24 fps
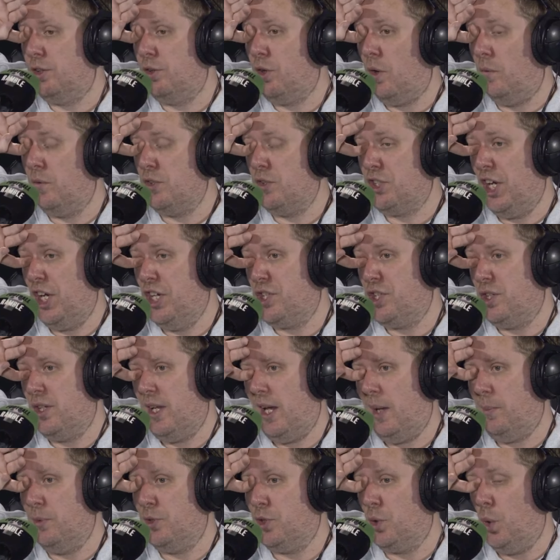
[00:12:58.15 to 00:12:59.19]
conversation
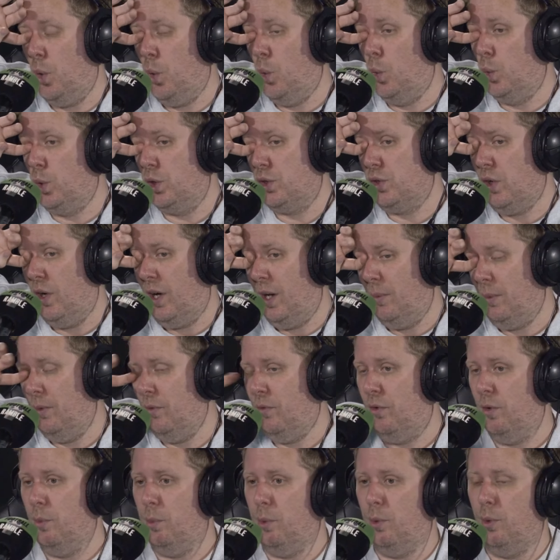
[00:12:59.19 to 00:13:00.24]
happens all the time in
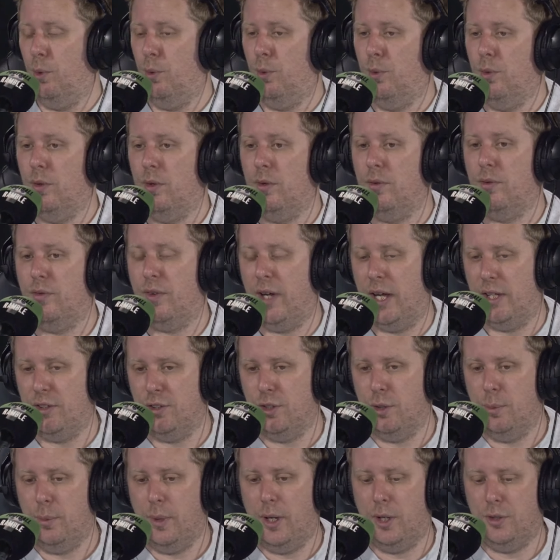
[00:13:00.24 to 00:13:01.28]
football mm -hmm.
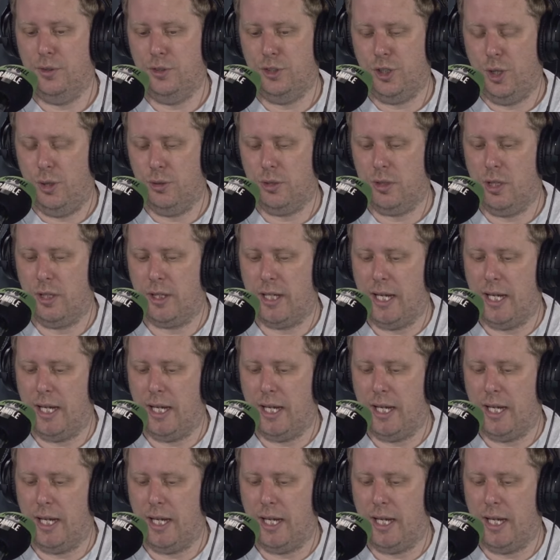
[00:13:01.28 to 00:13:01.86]
fandom on shows like